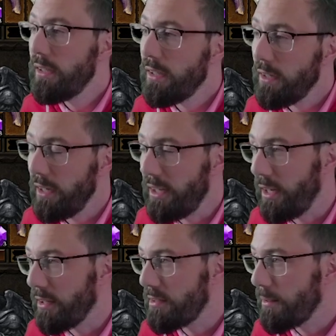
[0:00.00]
I
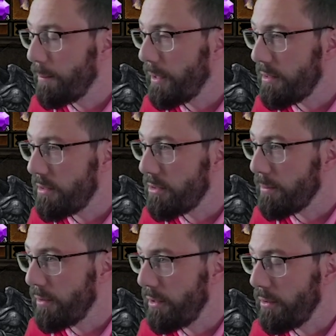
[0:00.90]
guess, compared to some
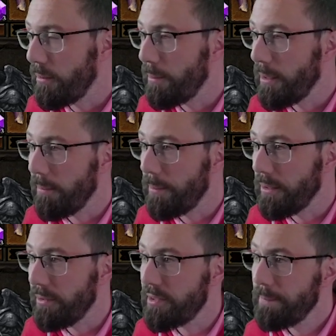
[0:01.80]
of the other Barb
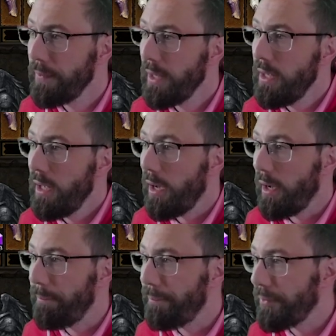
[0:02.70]
builds.
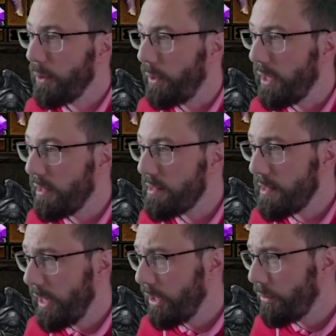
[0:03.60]
We get
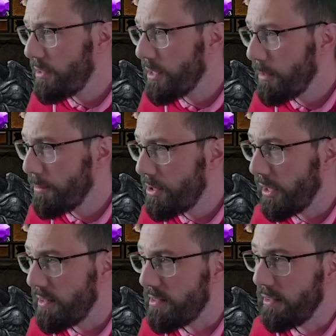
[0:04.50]
increased damage
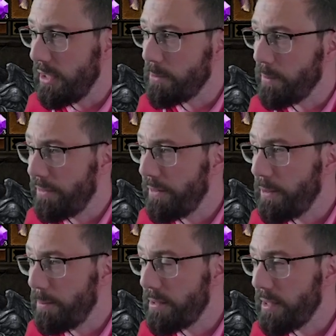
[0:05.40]
against elites by
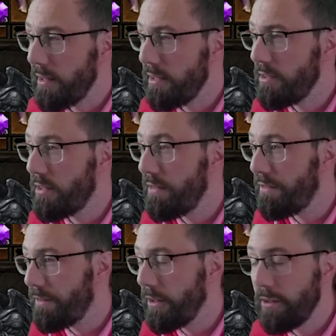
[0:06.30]
50%. This is the
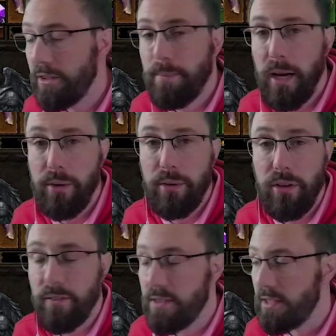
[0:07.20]
Furnace power.
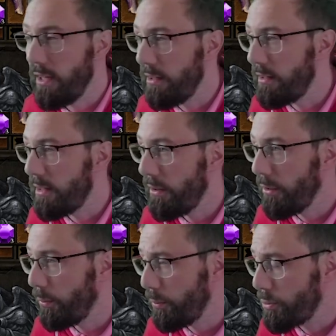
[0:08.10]
Obviously, an Ethereal
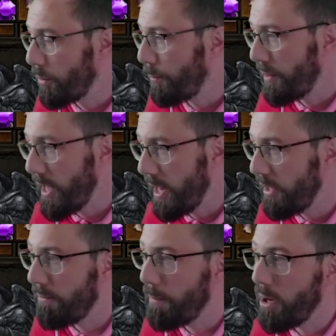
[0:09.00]
will drop with any
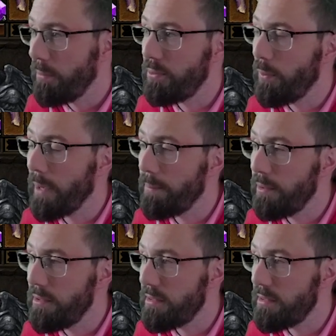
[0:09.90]
of Barb's weapons